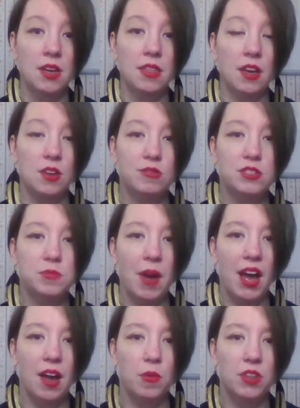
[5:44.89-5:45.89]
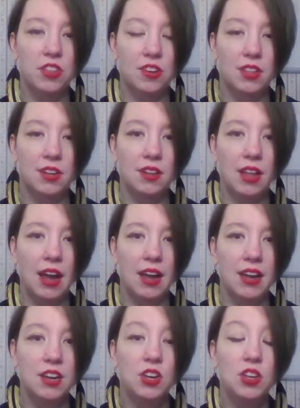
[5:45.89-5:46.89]
that you spy with your little eye
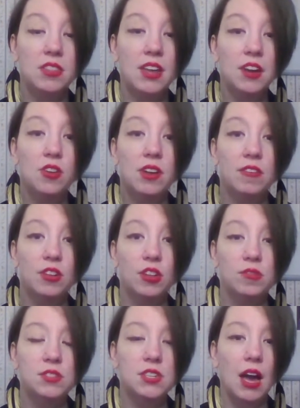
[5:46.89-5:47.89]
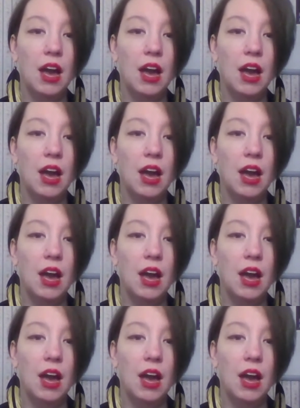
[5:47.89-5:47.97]
and you then you give clues